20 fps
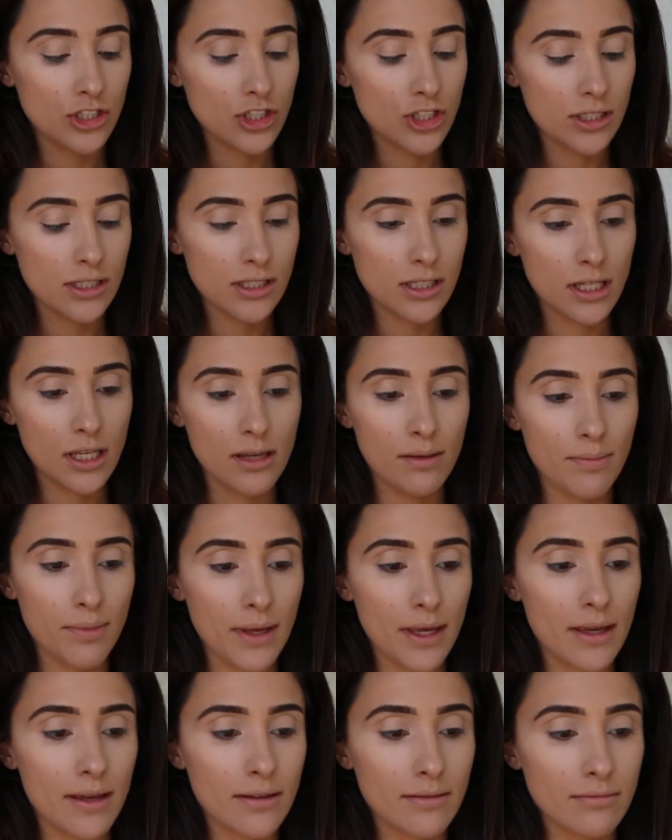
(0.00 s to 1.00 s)
just to keep
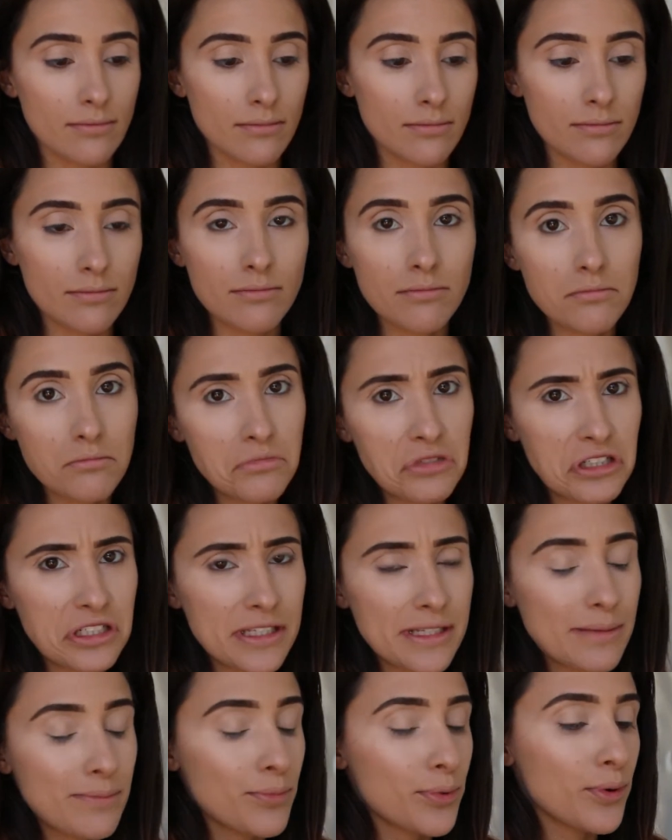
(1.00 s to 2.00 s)
it more
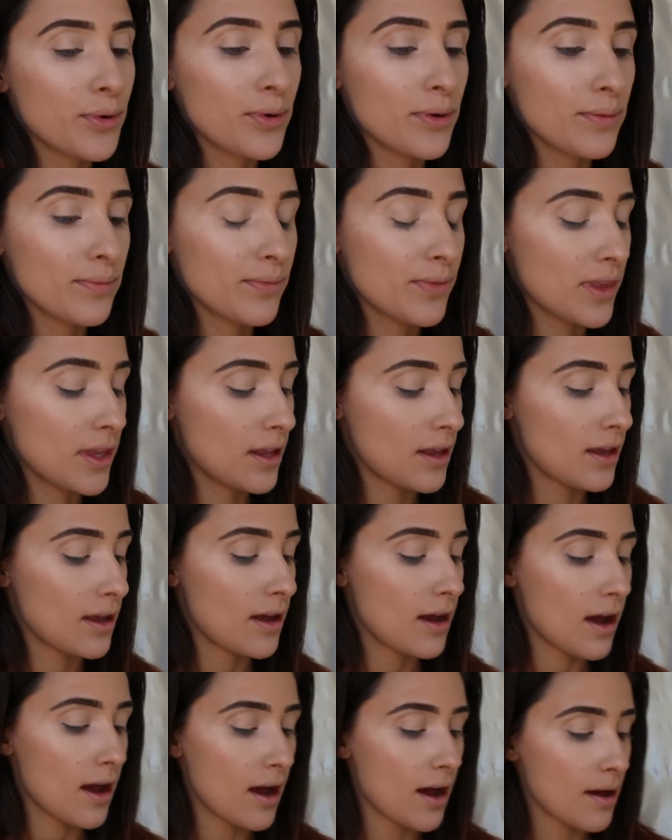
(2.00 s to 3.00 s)
simple.
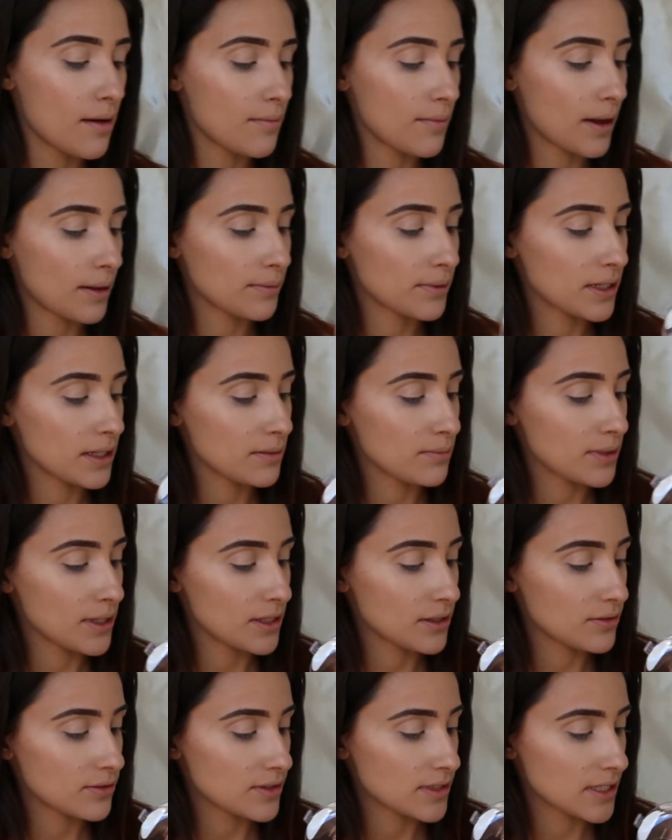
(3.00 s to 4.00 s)
I'm going to
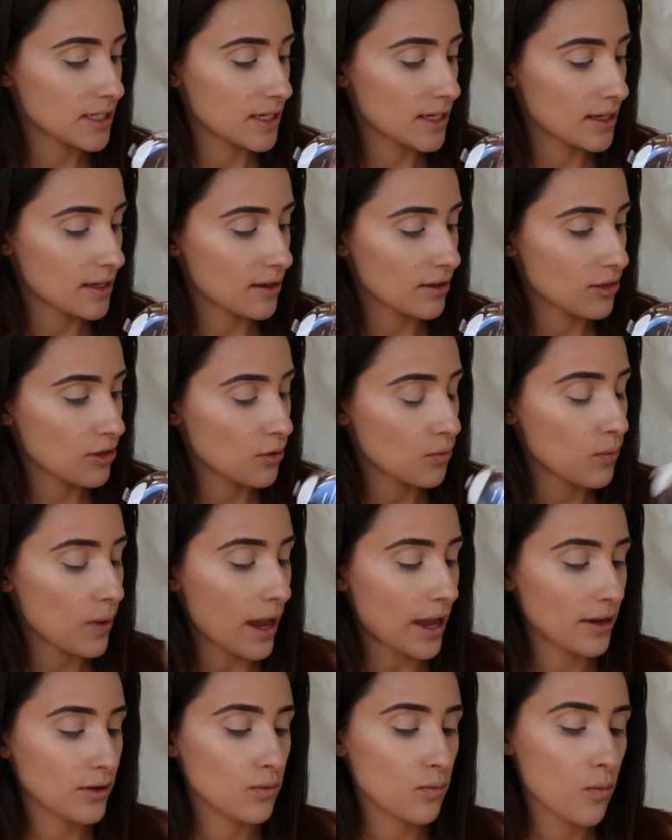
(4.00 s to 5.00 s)
be using the
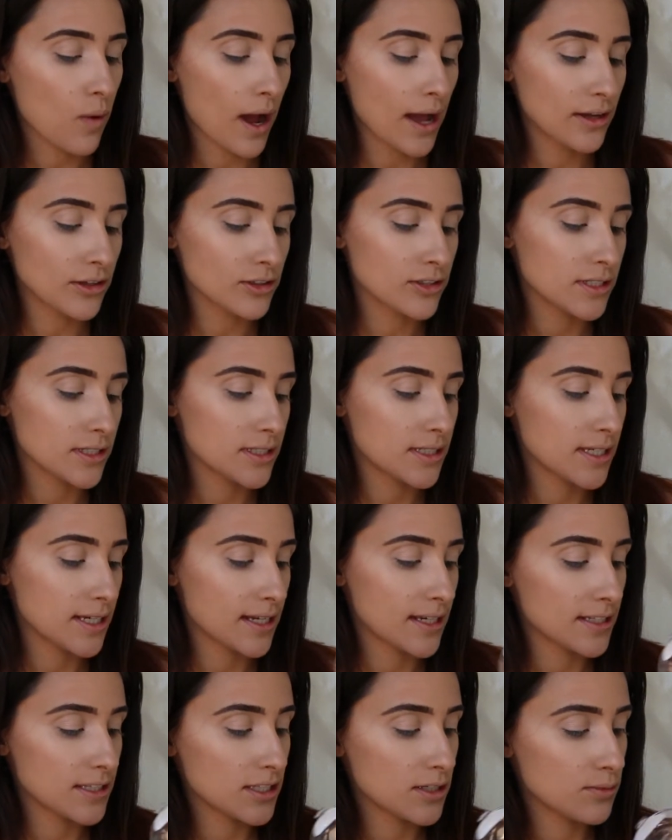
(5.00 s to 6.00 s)
Wet n Wild
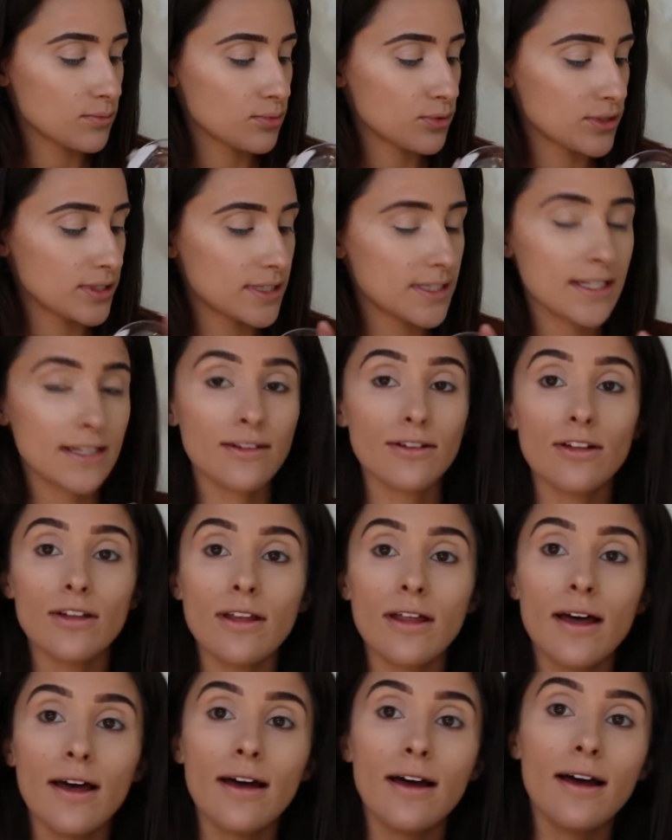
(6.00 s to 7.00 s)
Ticket to Brazil
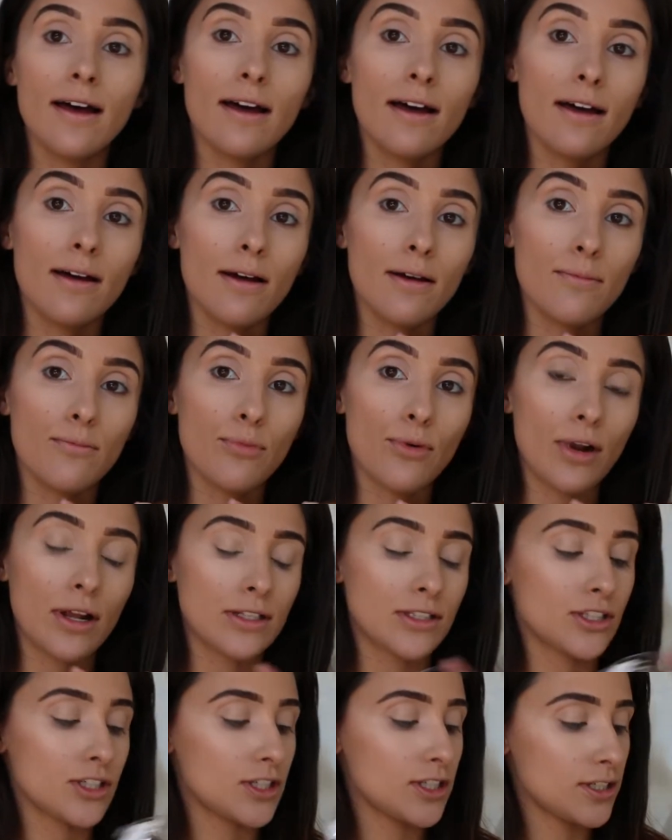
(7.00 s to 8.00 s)

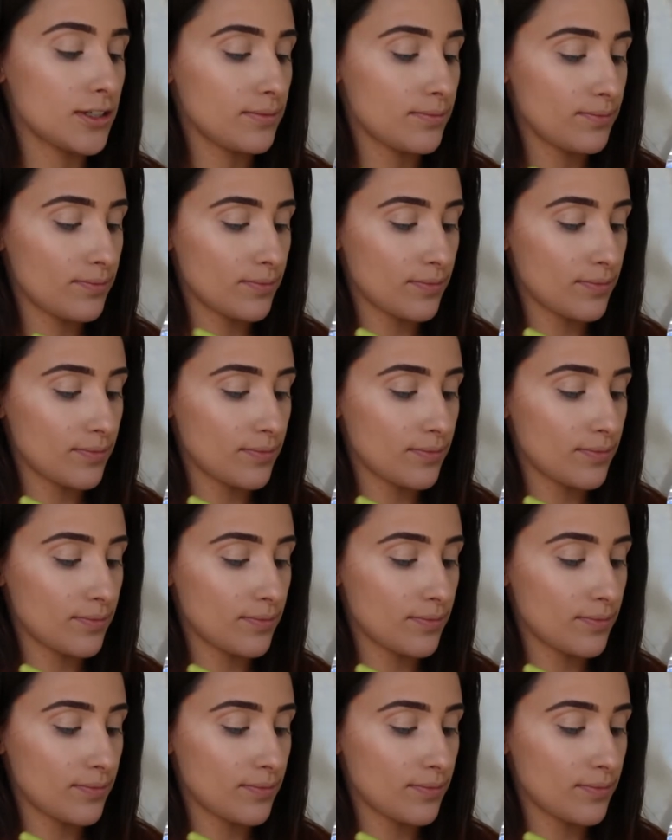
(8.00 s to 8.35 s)
bronzer.